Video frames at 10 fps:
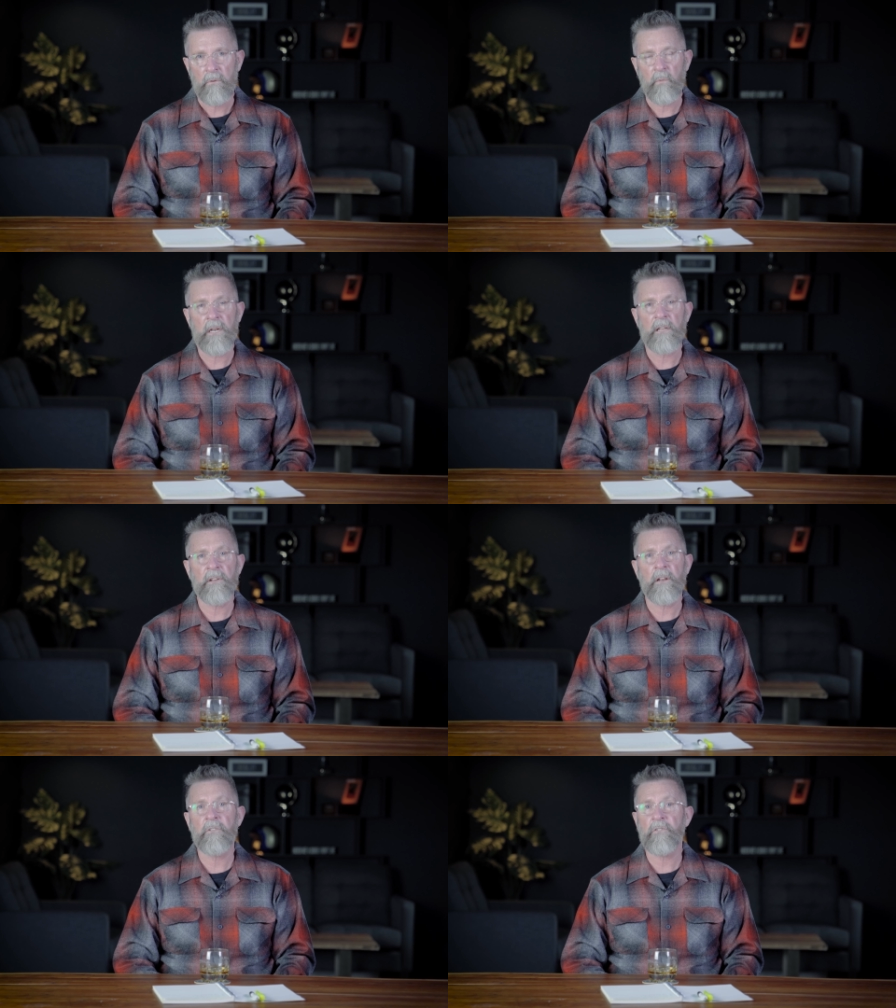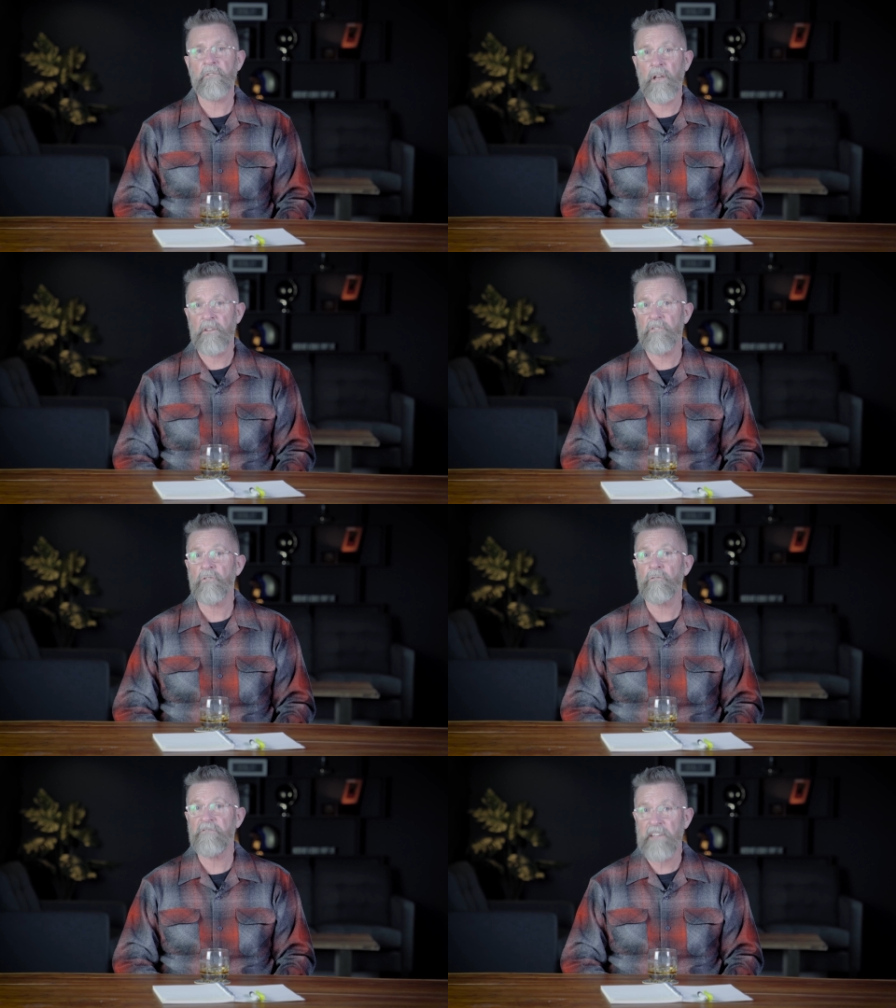We live in a, a
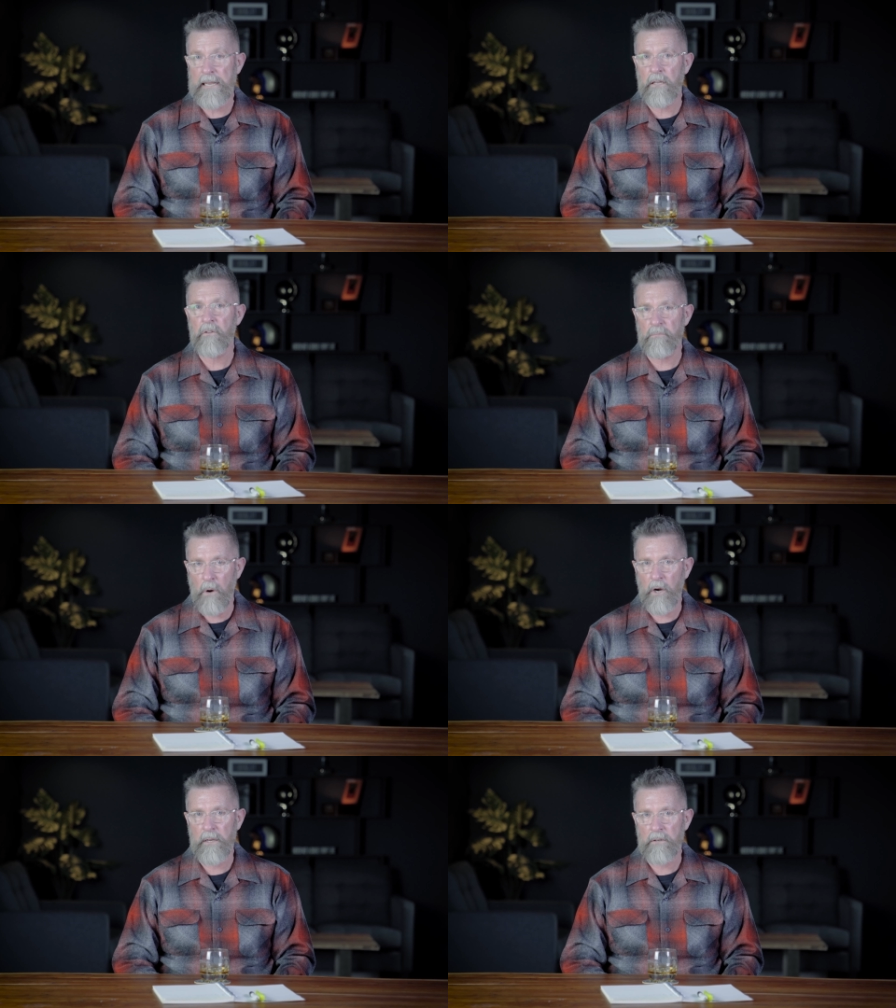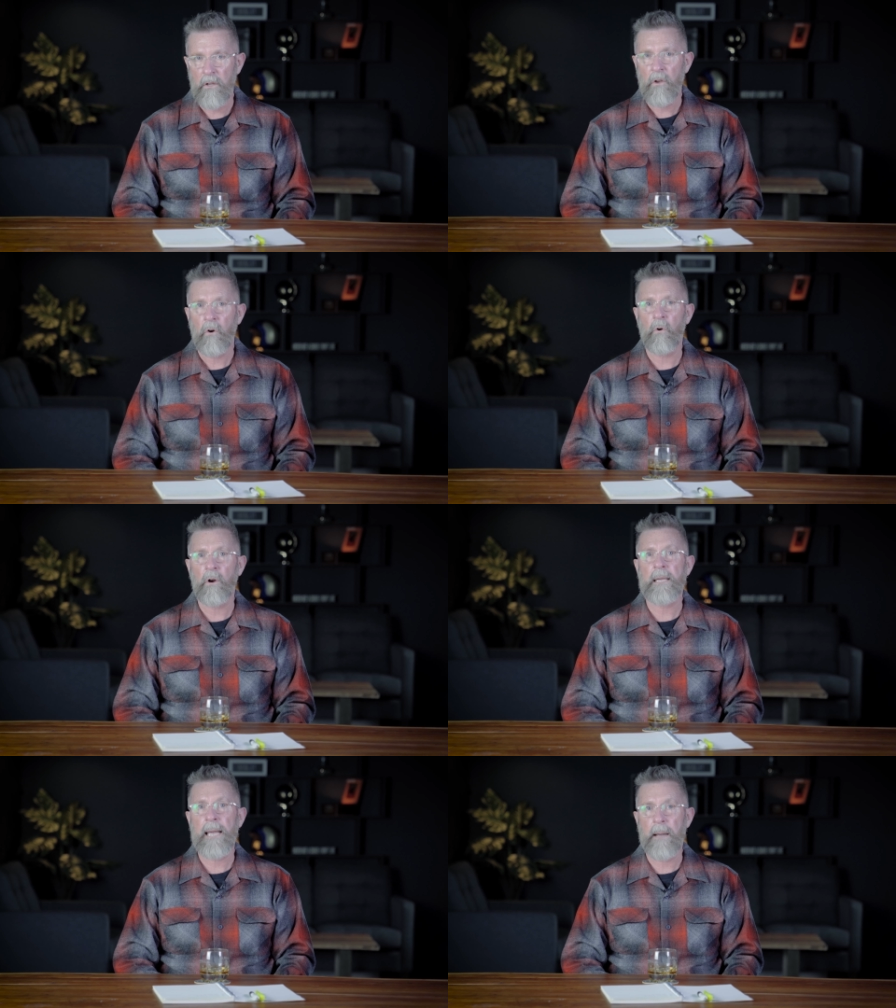surveillance market
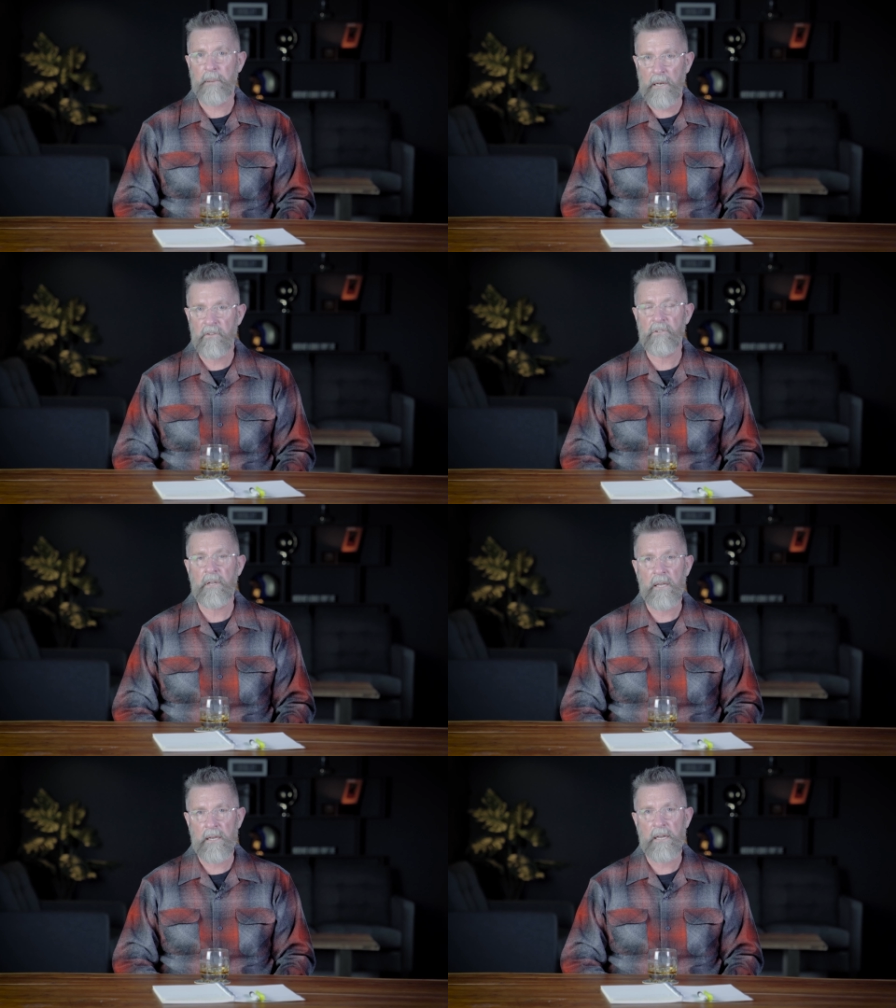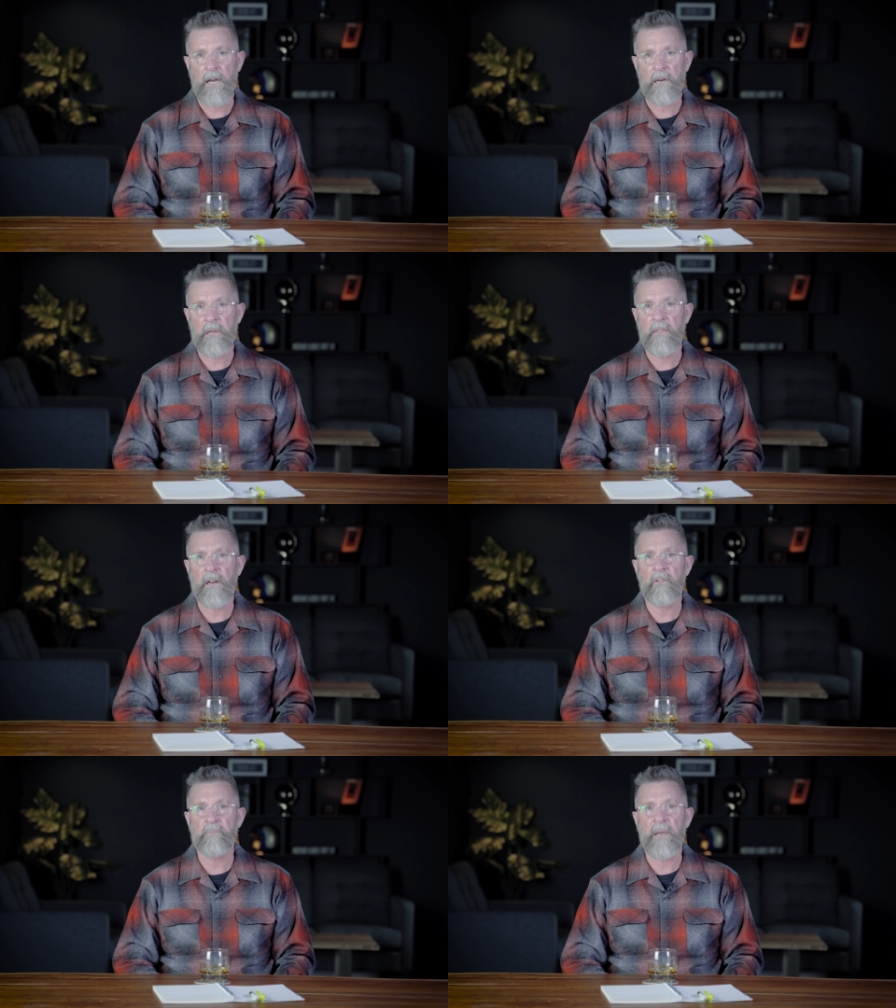or a capitalistic economy
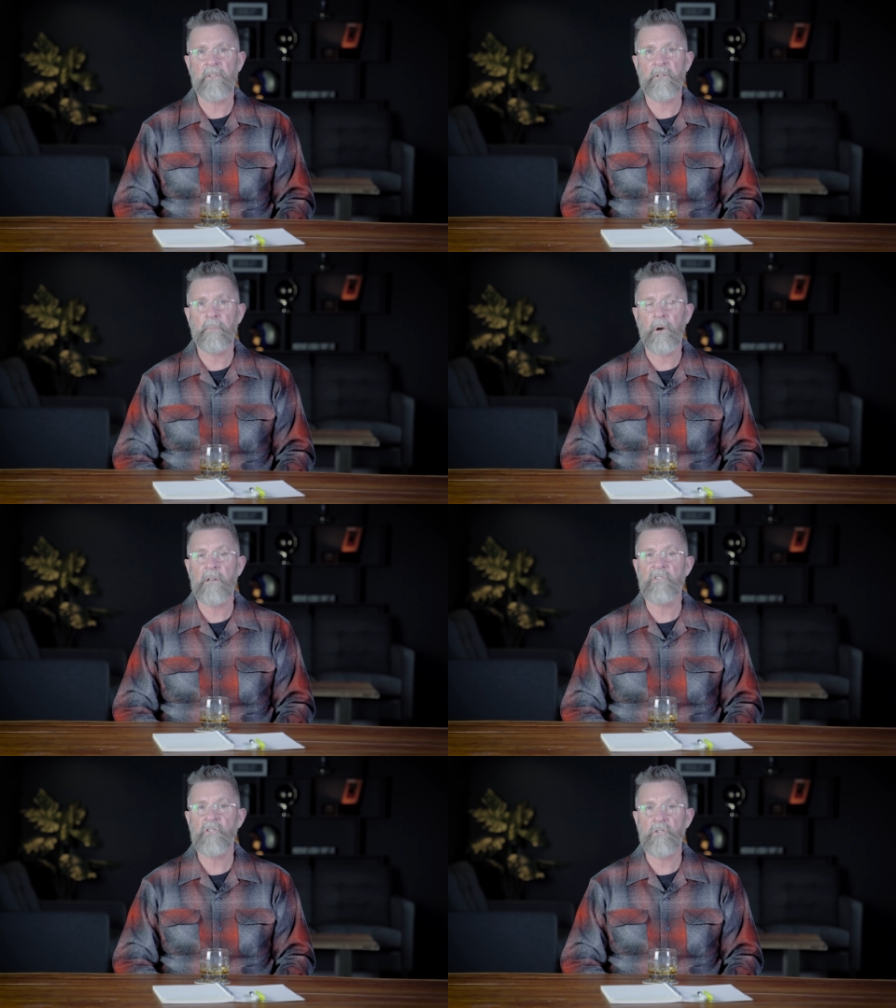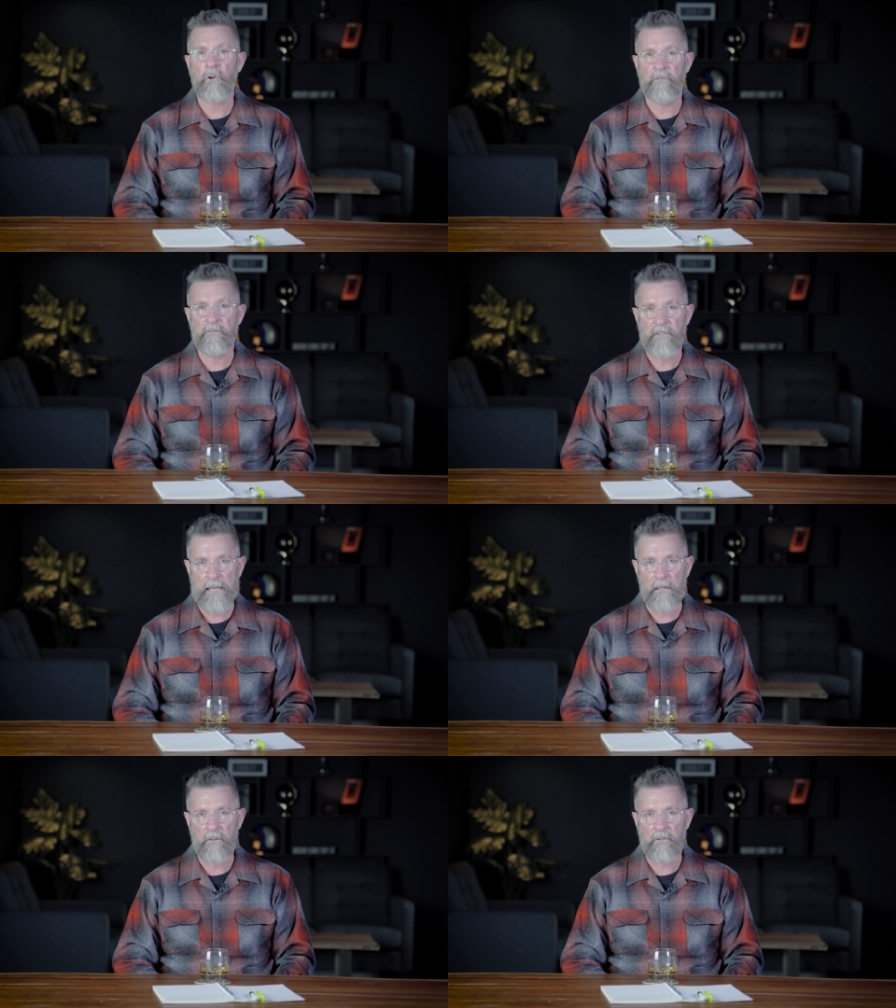that is based upon
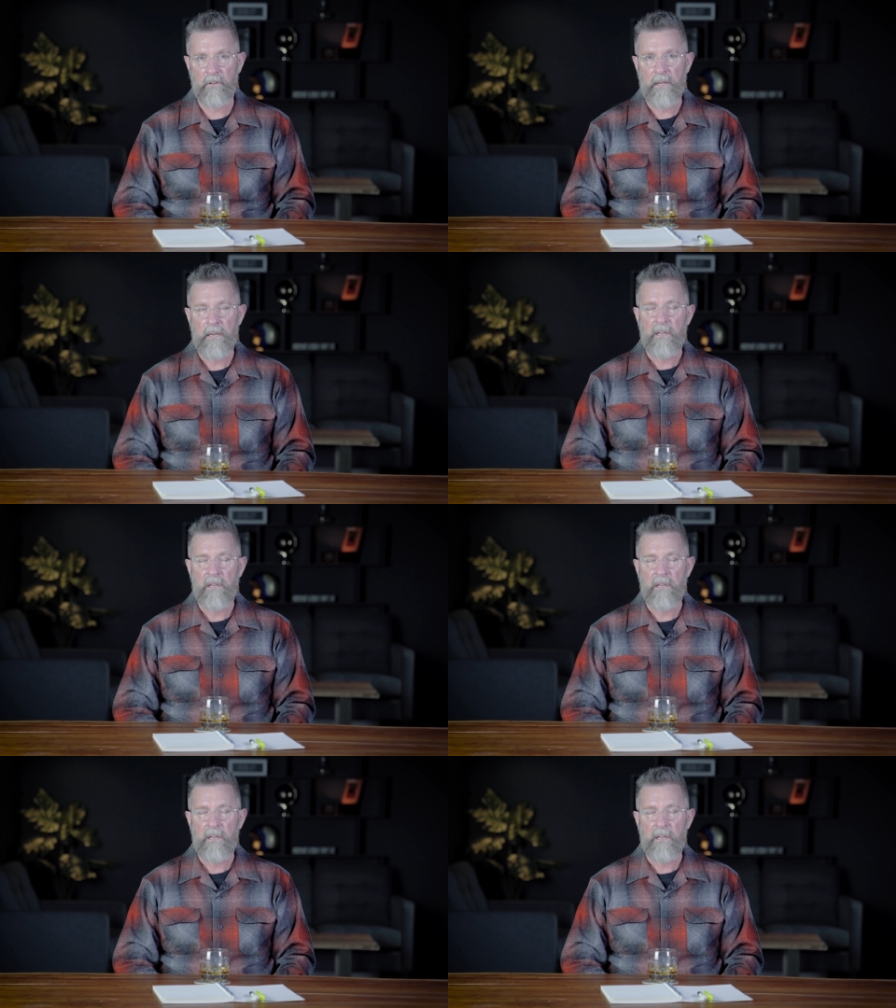surveillance.